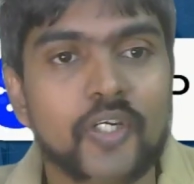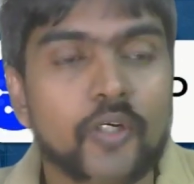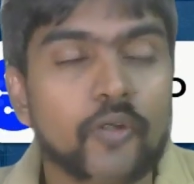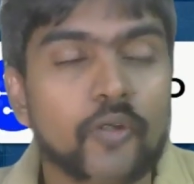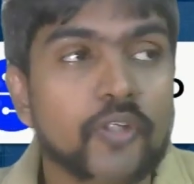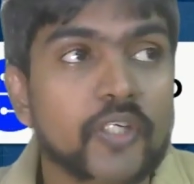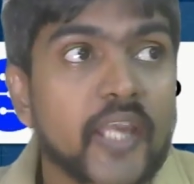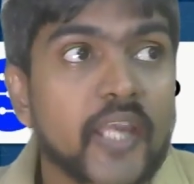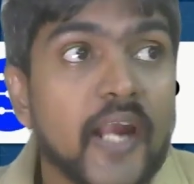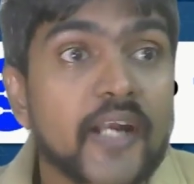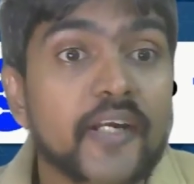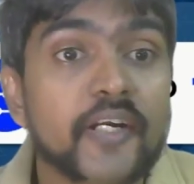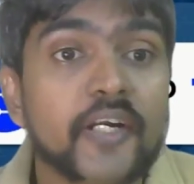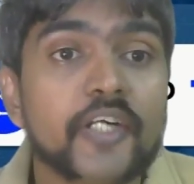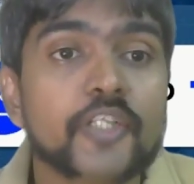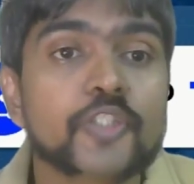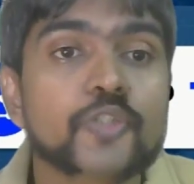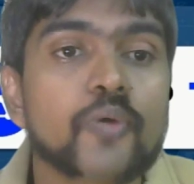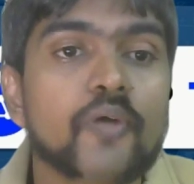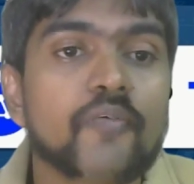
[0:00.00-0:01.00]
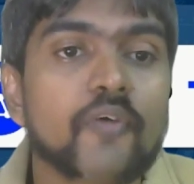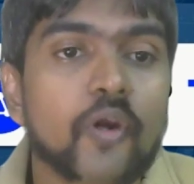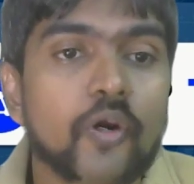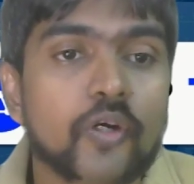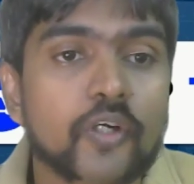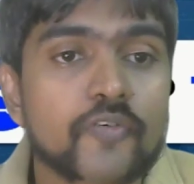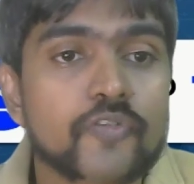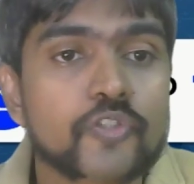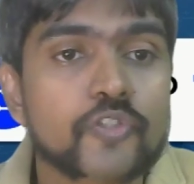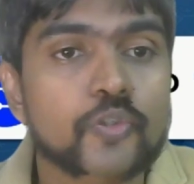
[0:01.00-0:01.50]
Now, the candidates who have a
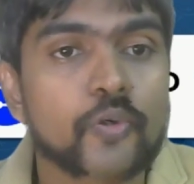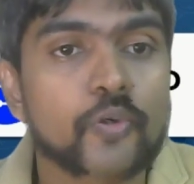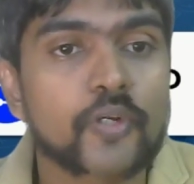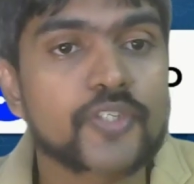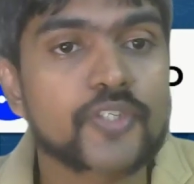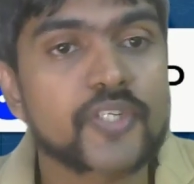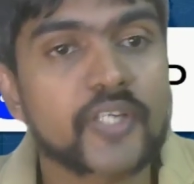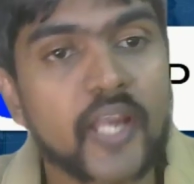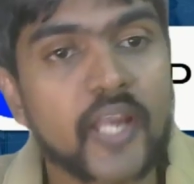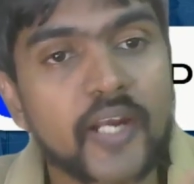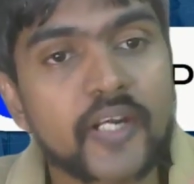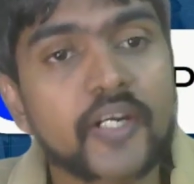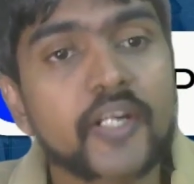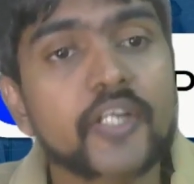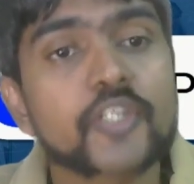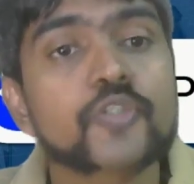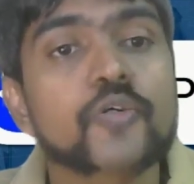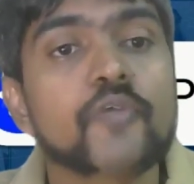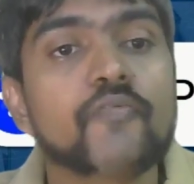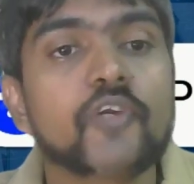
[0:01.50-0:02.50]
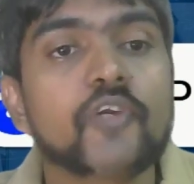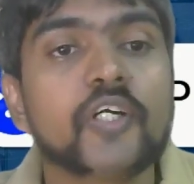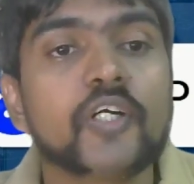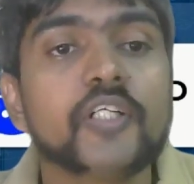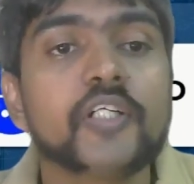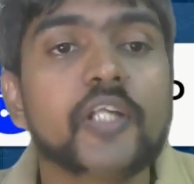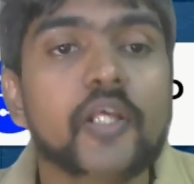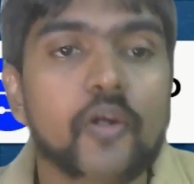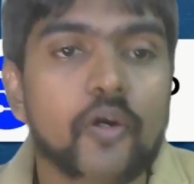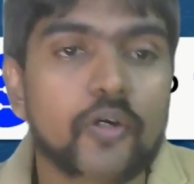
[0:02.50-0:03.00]
lot of stories, the candidates who have
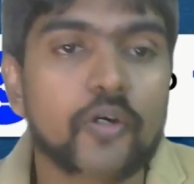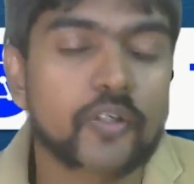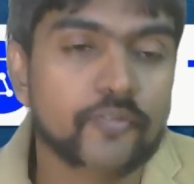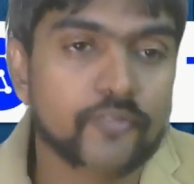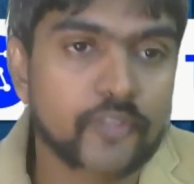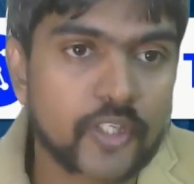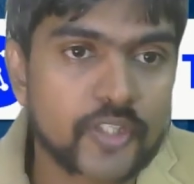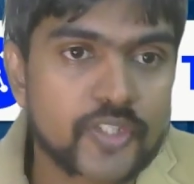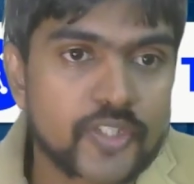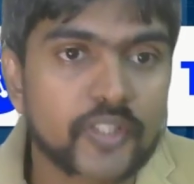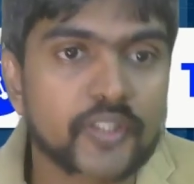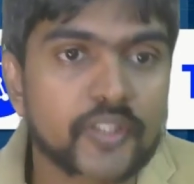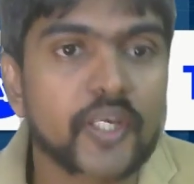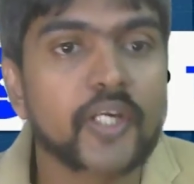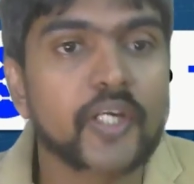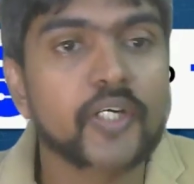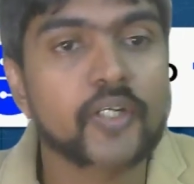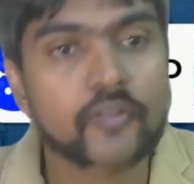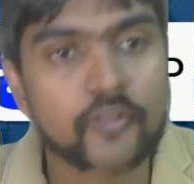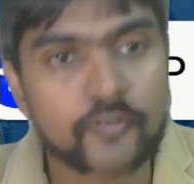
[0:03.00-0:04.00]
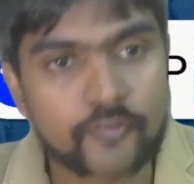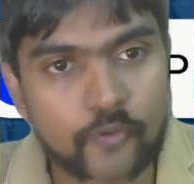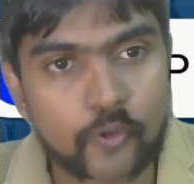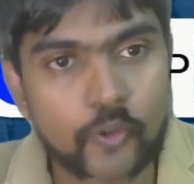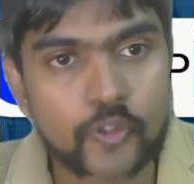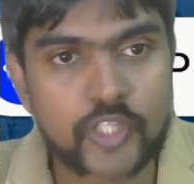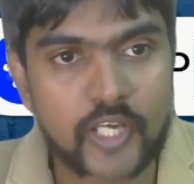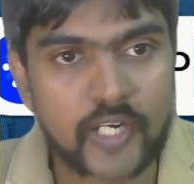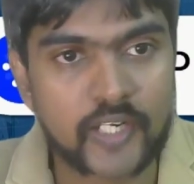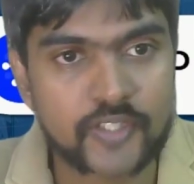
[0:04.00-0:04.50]
learned a lot of things at the end of the
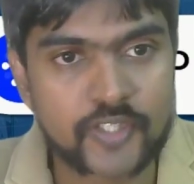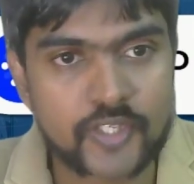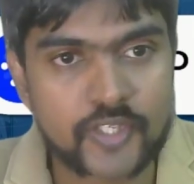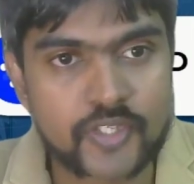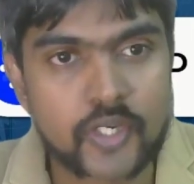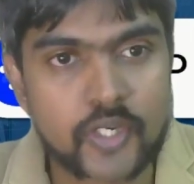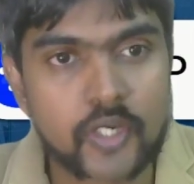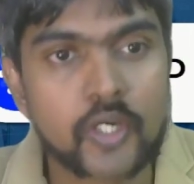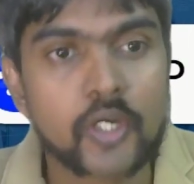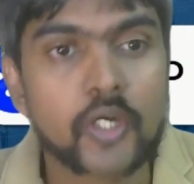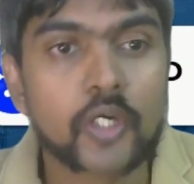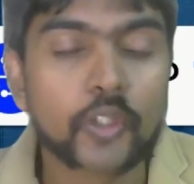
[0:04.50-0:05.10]
4 challenges,